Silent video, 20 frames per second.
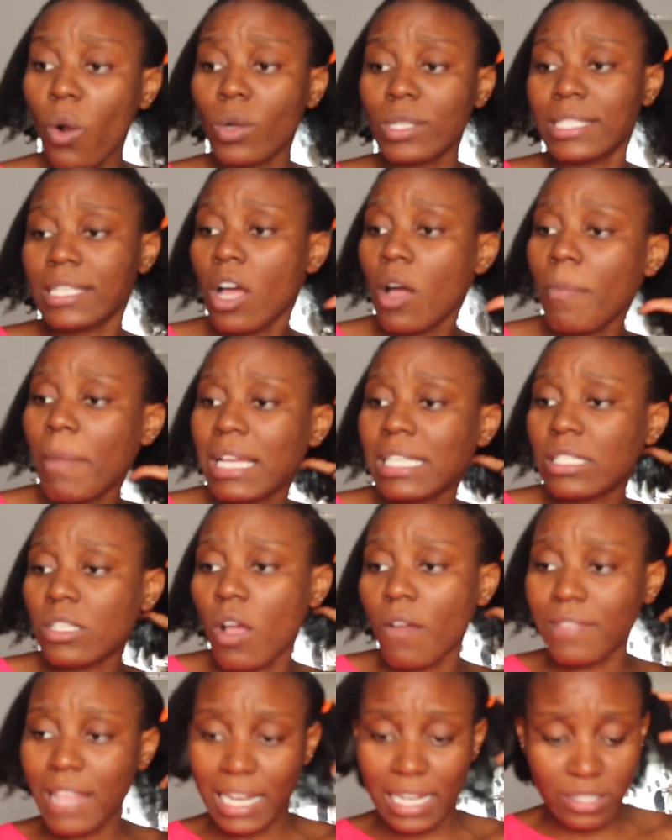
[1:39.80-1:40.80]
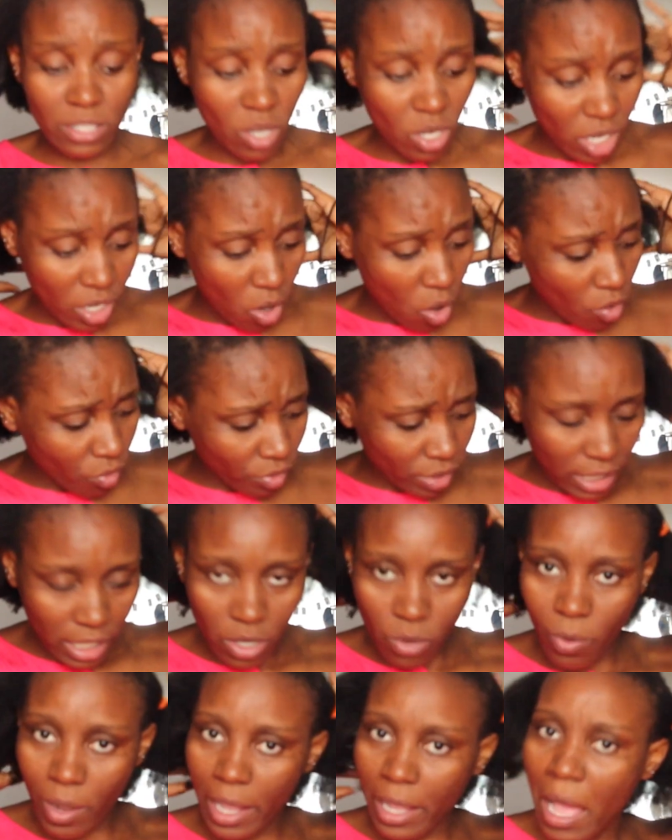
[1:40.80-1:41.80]
or tell myself that it's going to go really
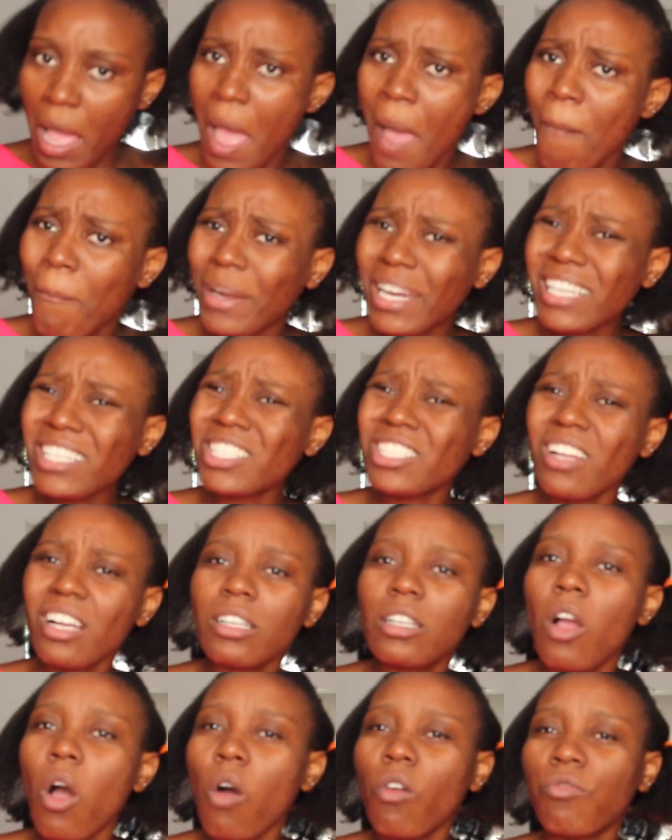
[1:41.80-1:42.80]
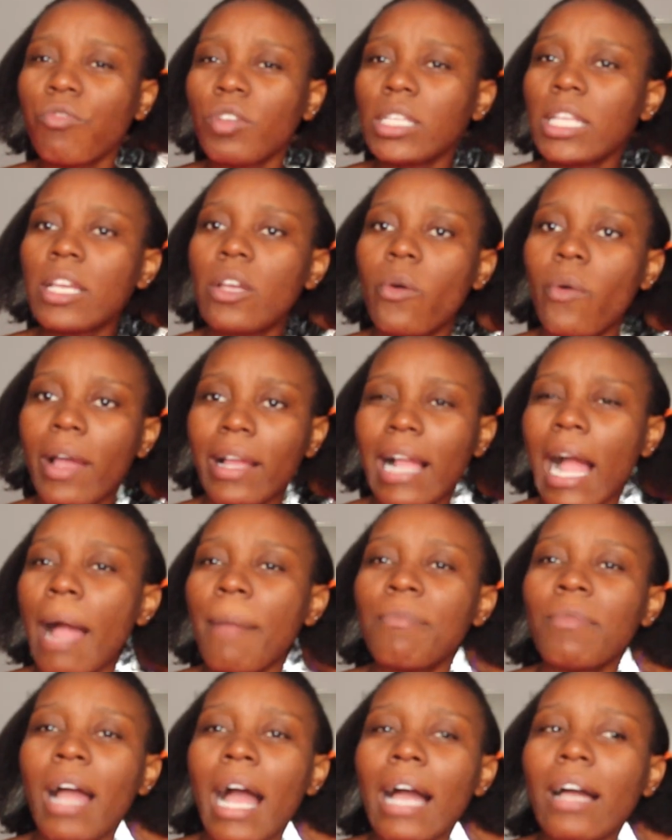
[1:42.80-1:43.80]
quick. But it should go really quick.
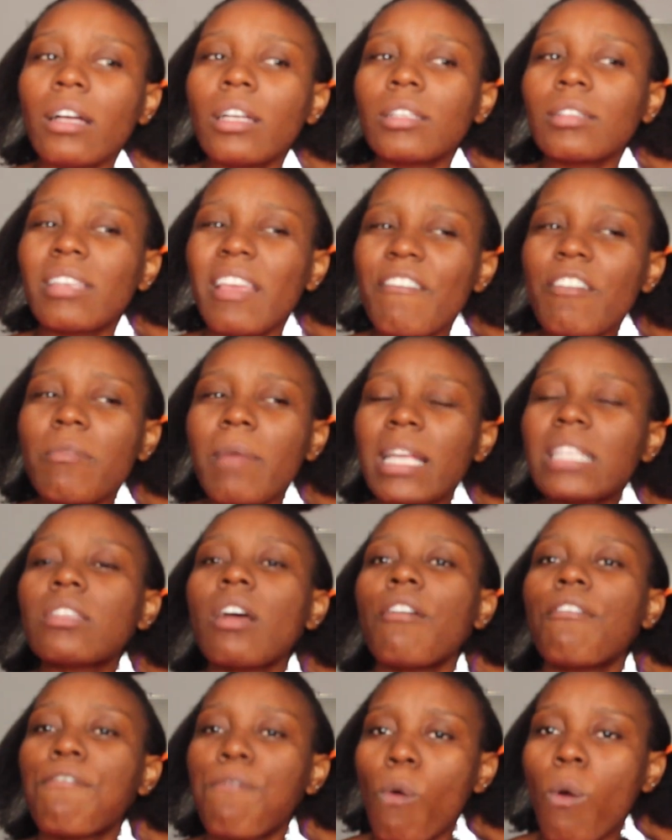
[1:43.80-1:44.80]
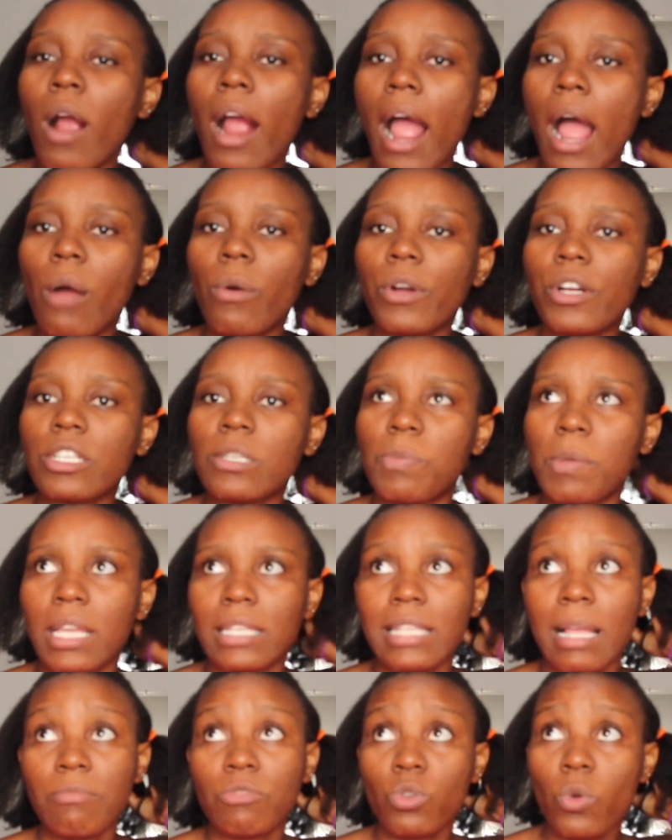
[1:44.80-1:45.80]
I'm giving myself 4 hours
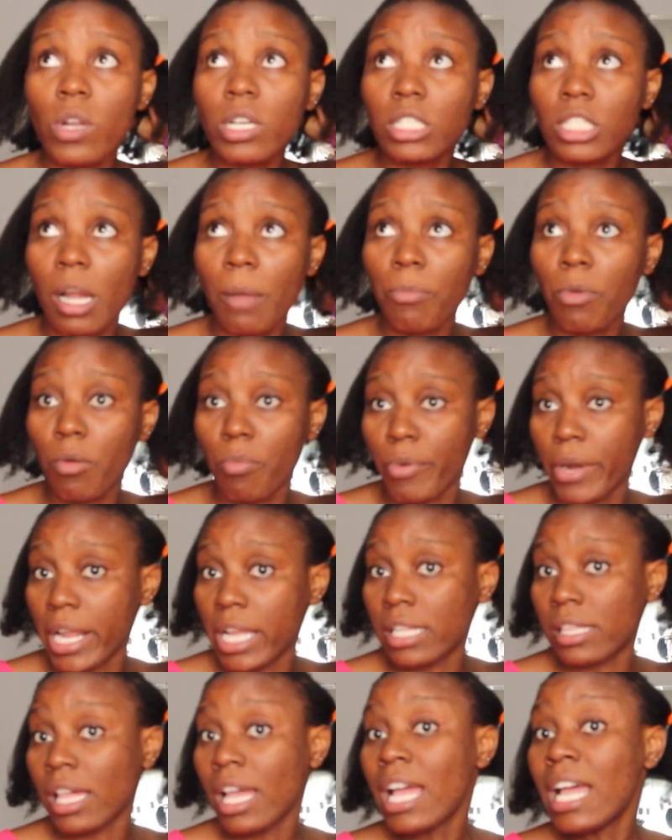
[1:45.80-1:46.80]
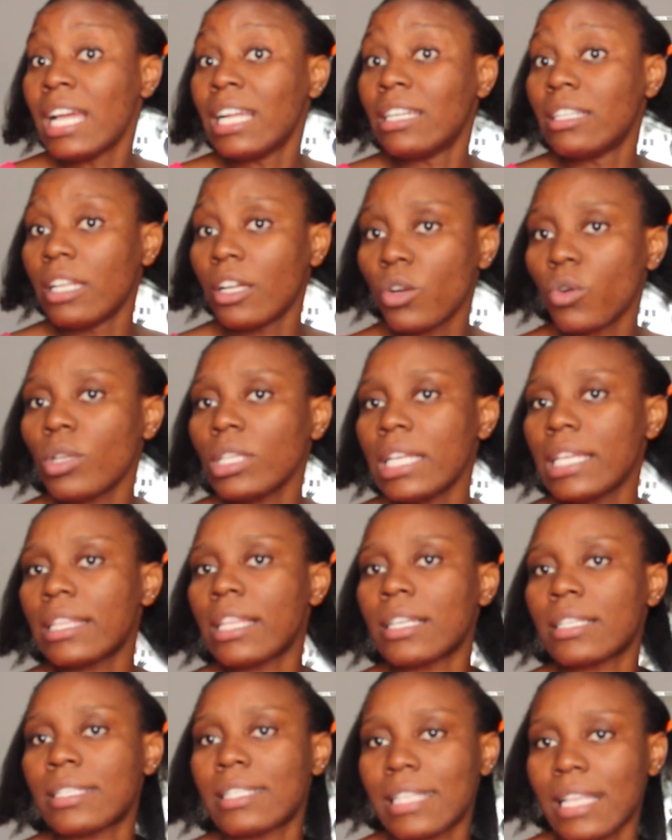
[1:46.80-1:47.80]
because I'm doing jumbo braid, literally
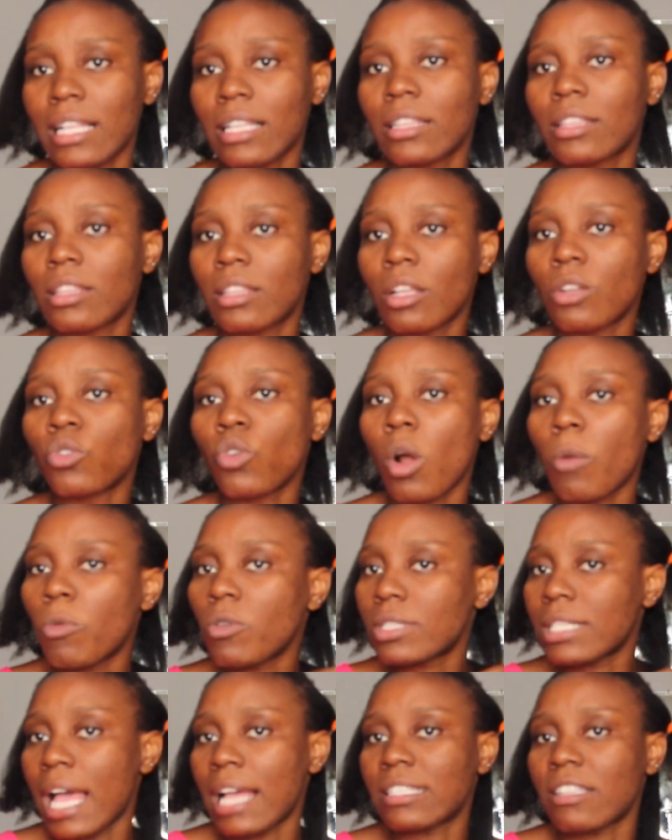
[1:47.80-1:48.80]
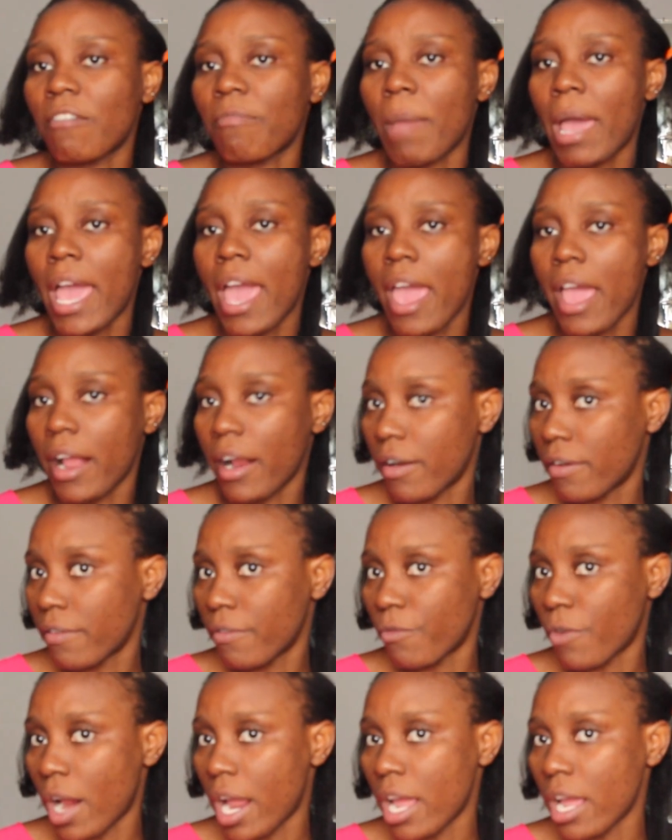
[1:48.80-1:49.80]
the normal size of my hair,
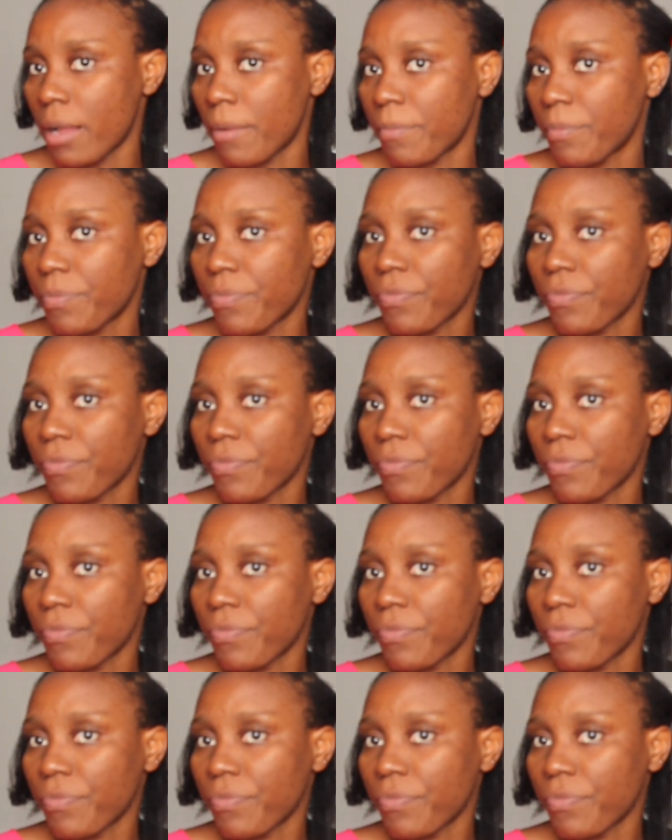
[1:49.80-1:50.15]
right?